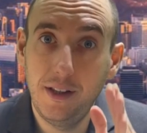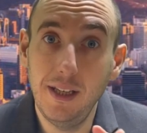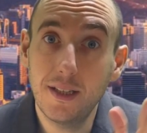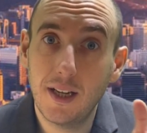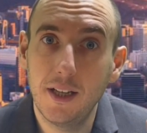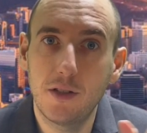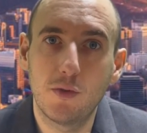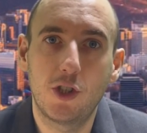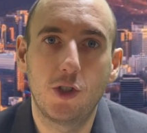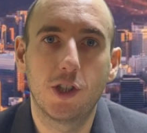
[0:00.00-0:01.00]
These kinds of
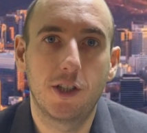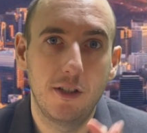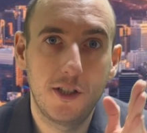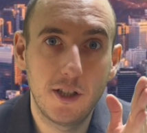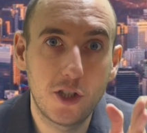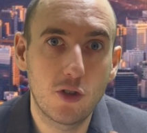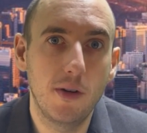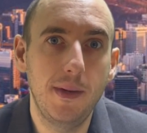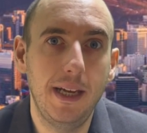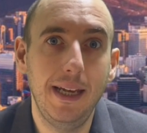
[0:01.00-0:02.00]
restrictions
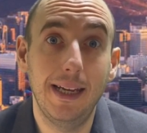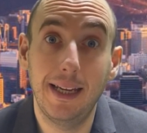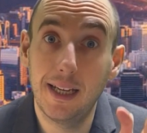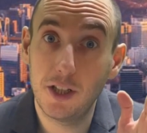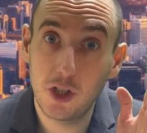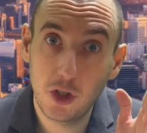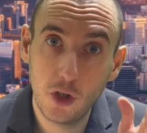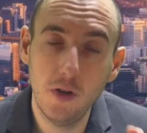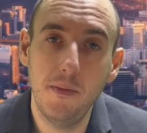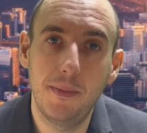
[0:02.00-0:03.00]
discriminate against
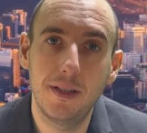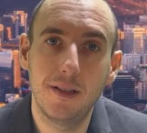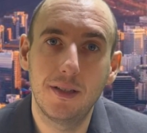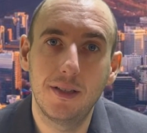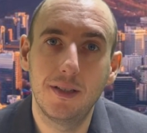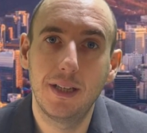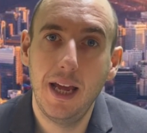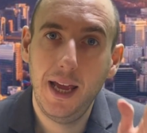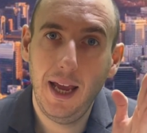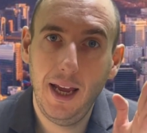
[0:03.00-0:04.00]
certain businesses
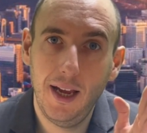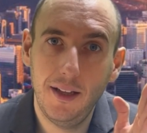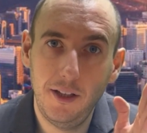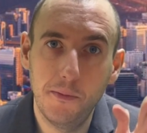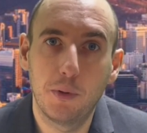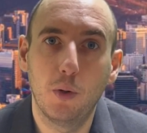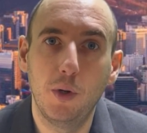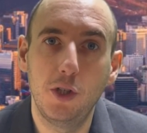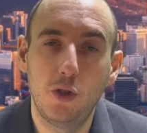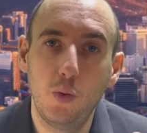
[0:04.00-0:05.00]
and the
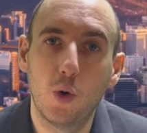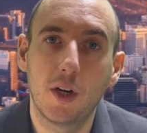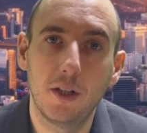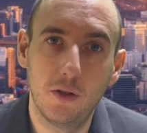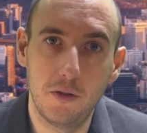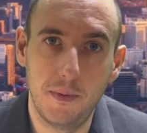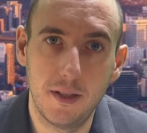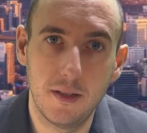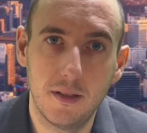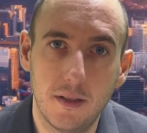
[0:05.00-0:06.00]
employees who work at those
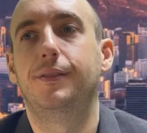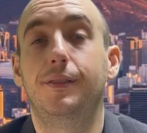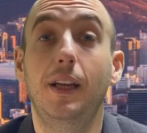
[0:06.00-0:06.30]
businesses.